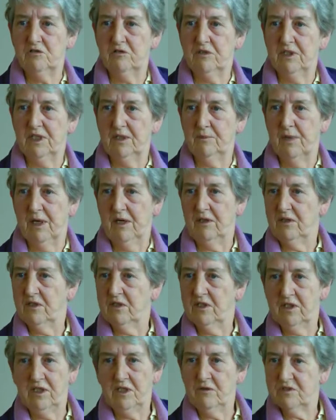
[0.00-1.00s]
You can get married
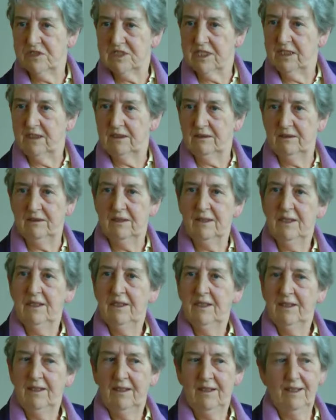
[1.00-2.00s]
in the motel,
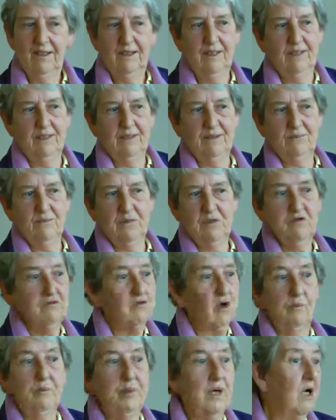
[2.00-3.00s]
um, and
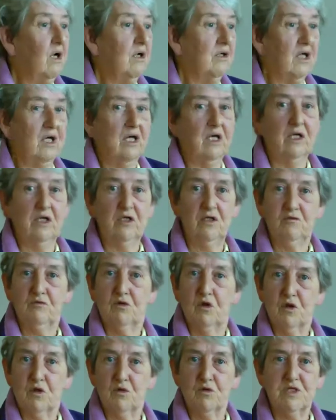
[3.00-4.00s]
you've got parking and you've
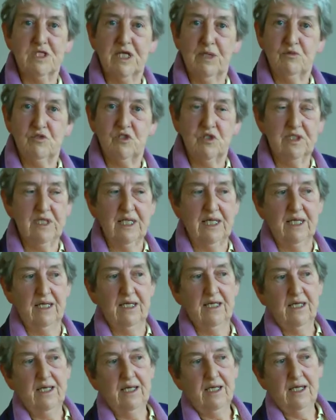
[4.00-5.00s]
got the reception
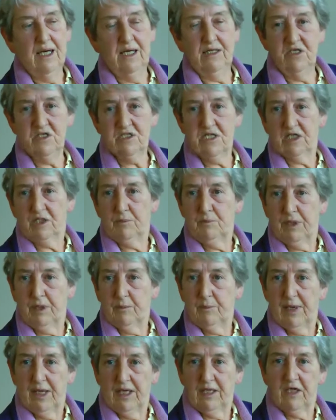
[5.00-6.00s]
there, and it's like a
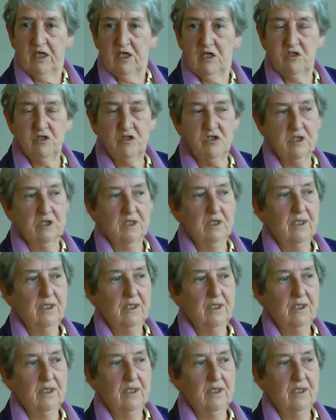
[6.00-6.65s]
big package.